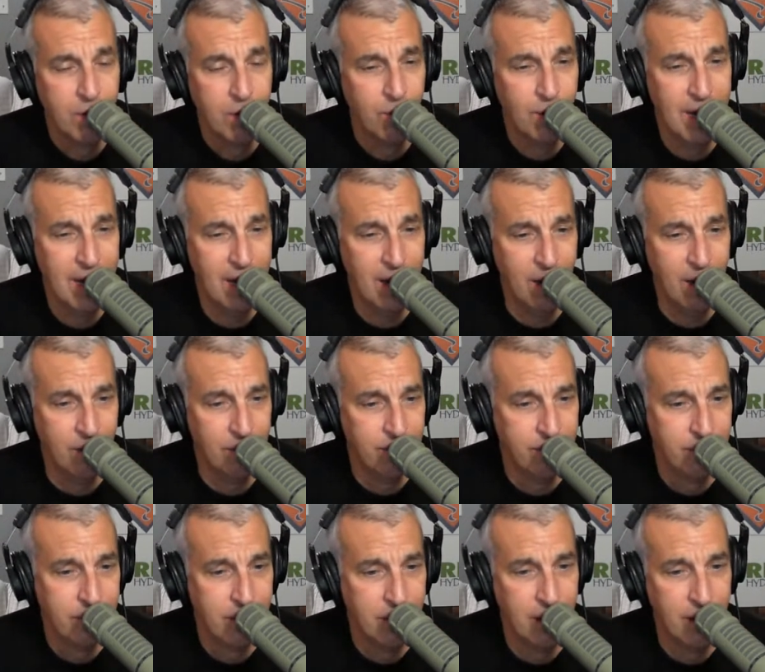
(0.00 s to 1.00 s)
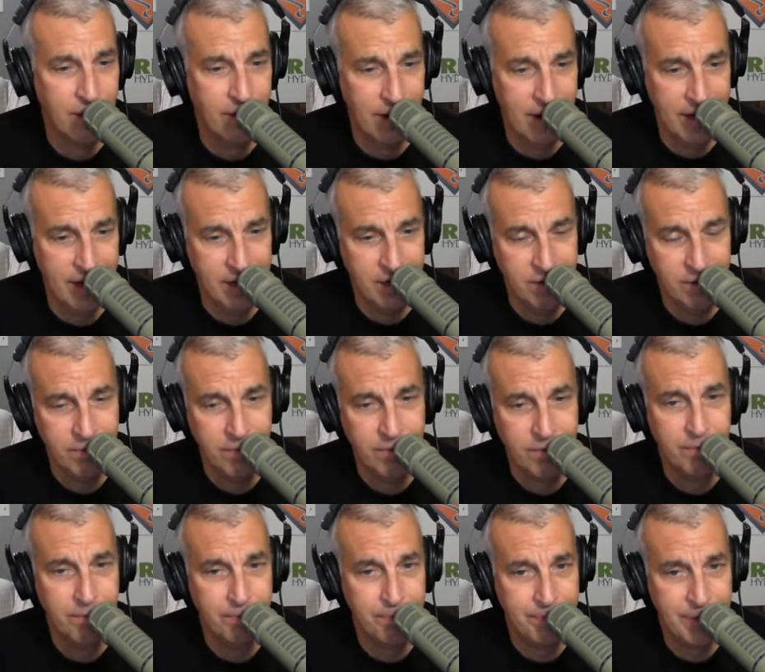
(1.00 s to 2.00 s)
Well, all right,
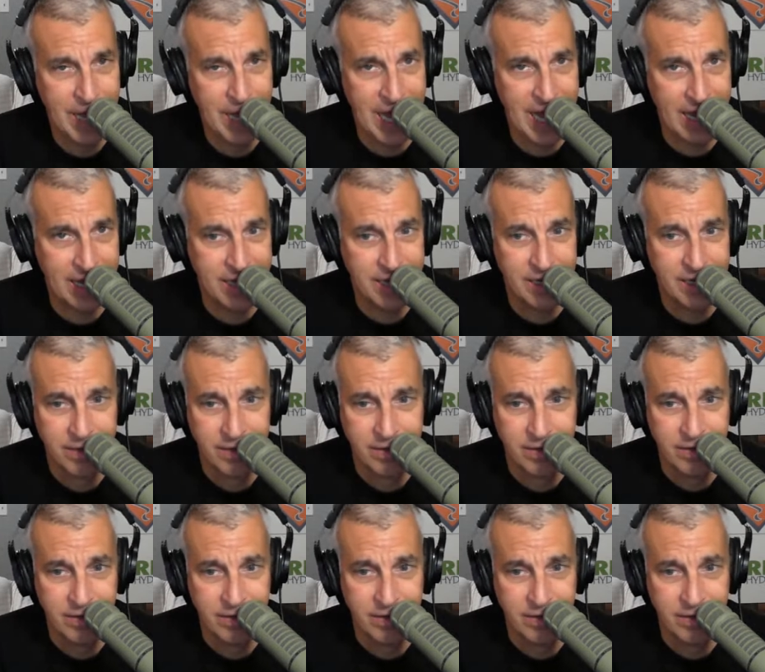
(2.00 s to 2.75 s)
back.